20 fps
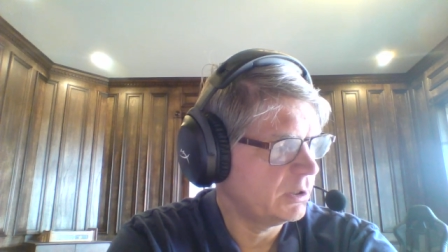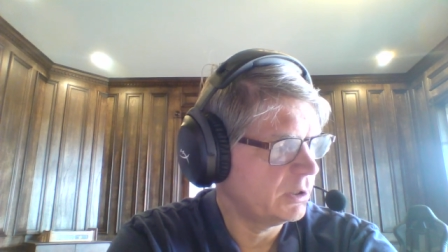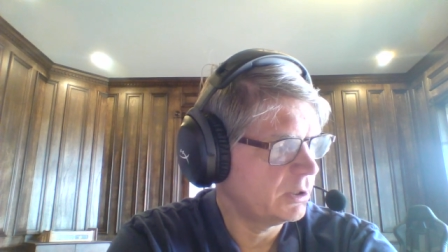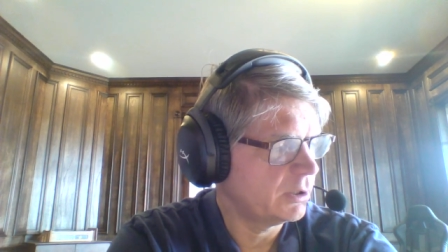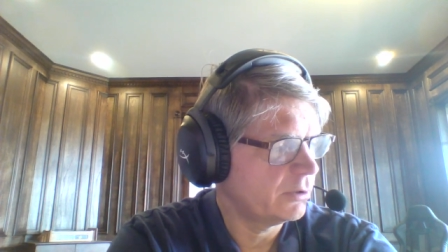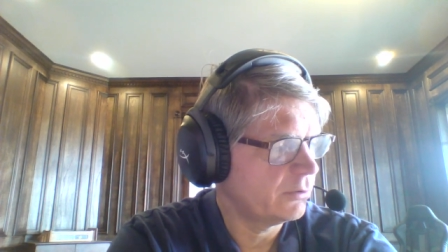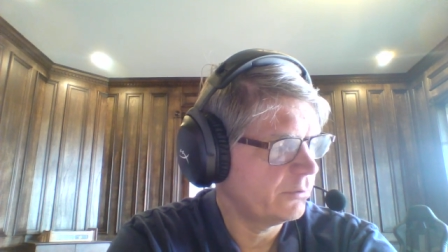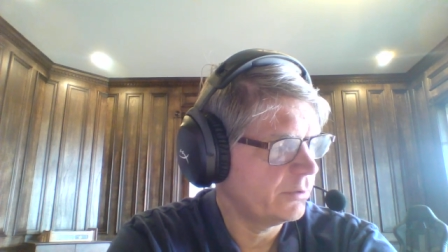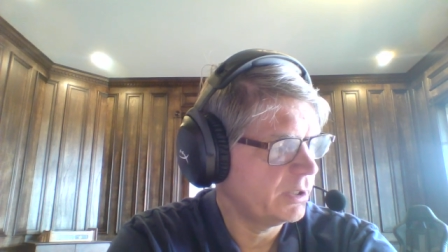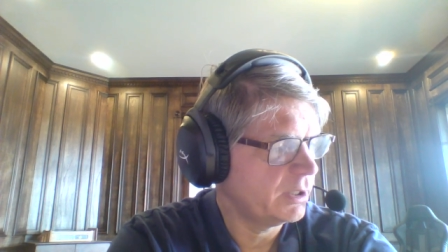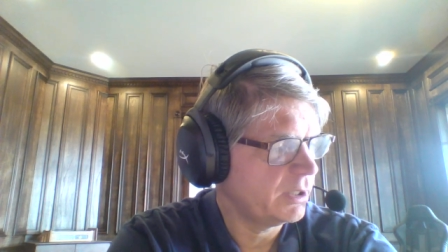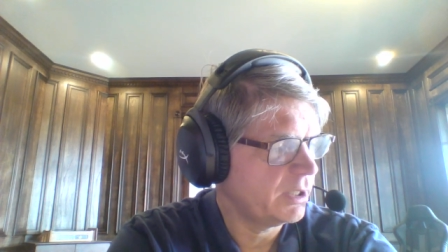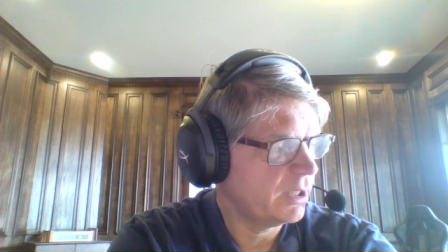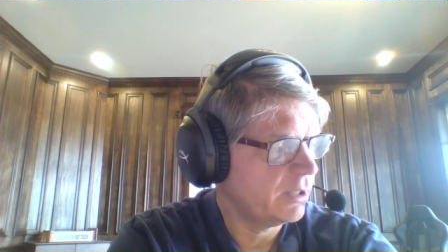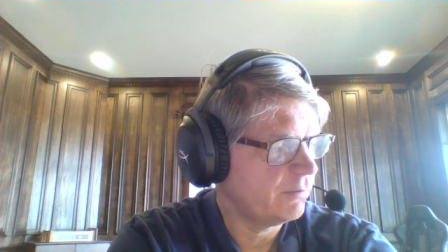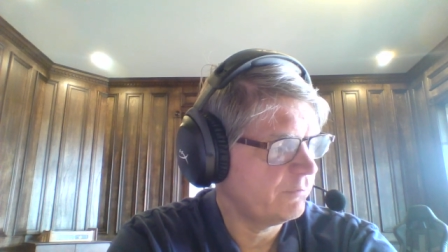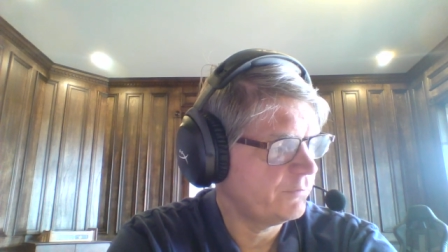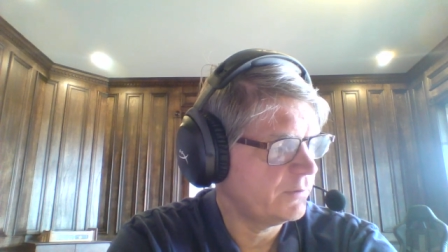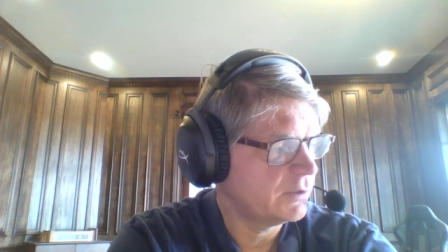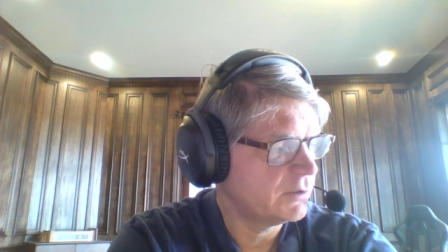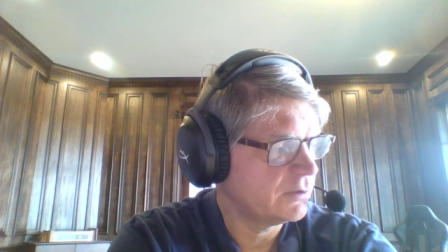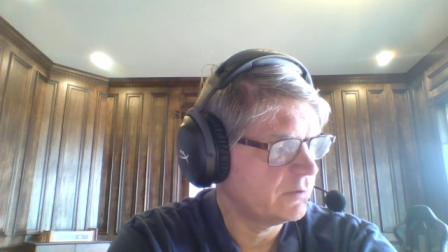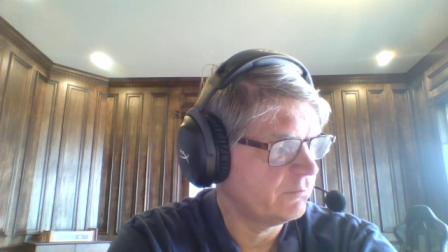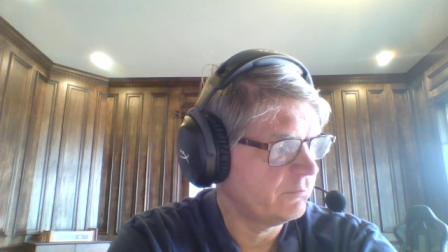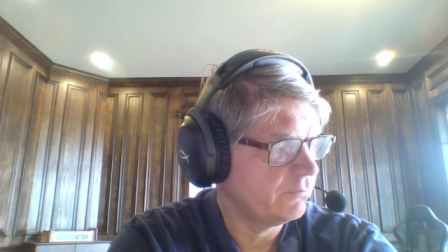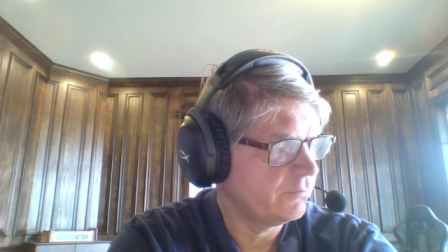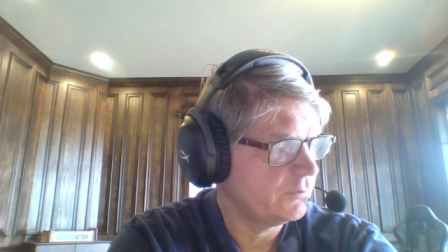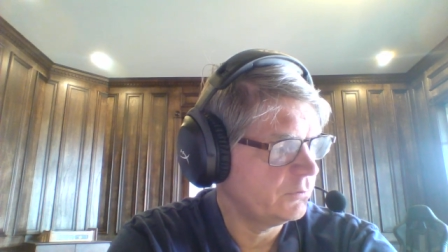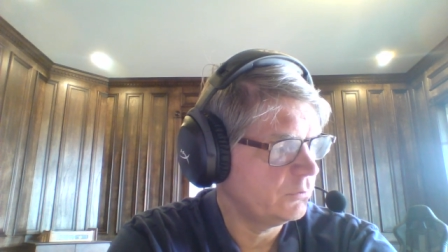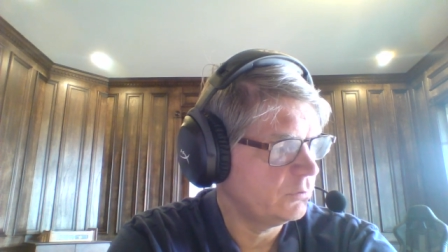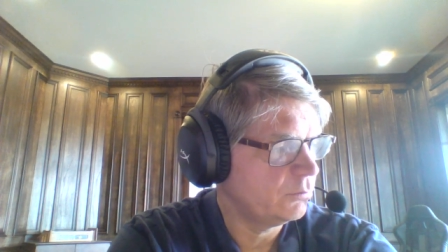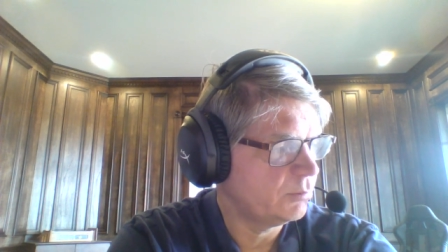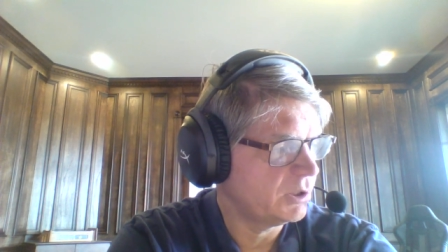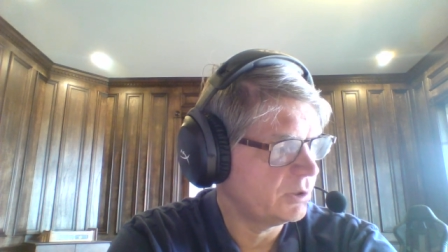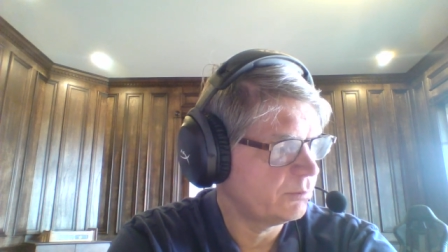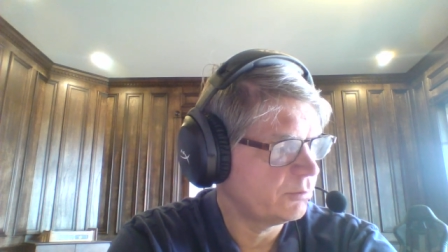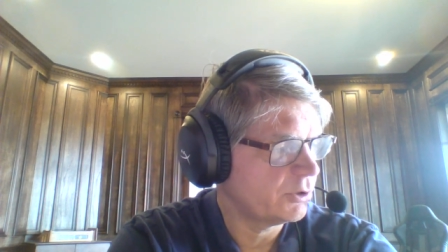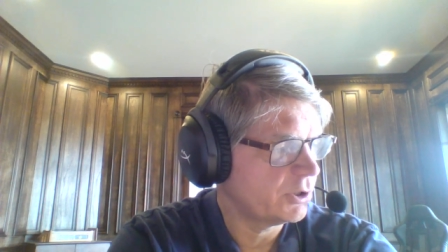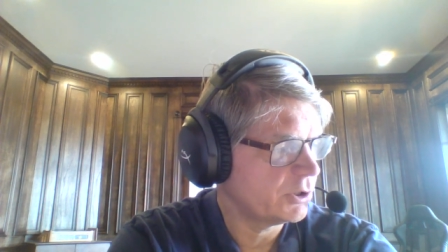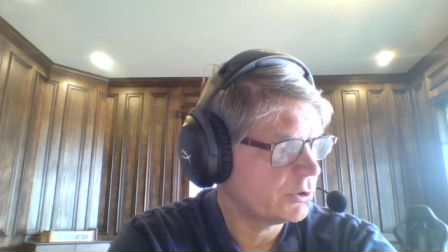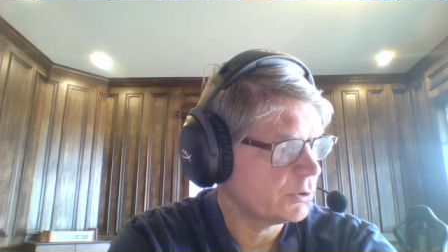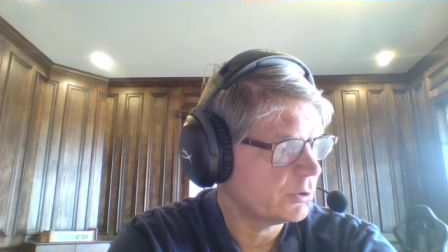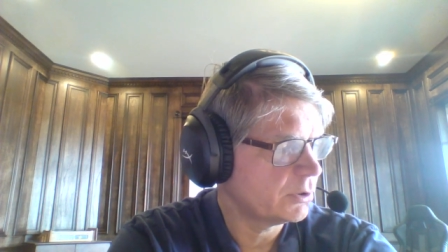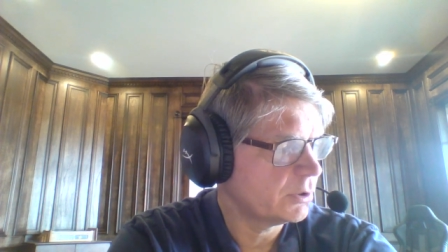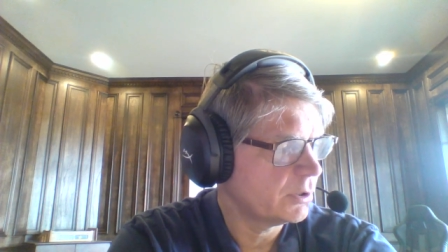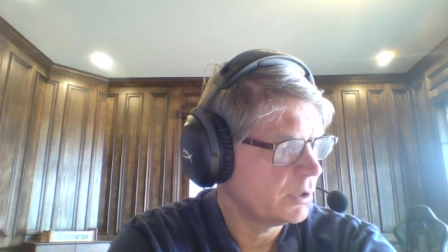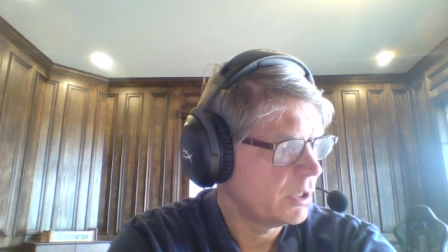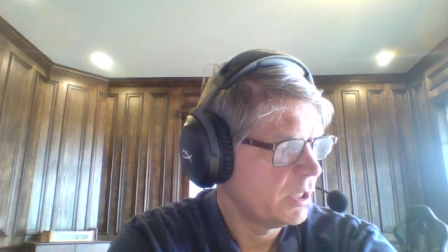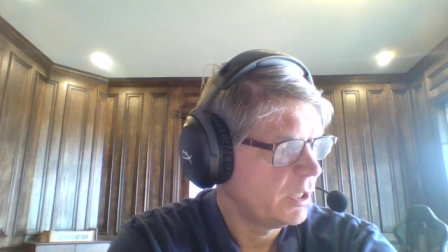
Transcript: artery. F as in food, blood pressure.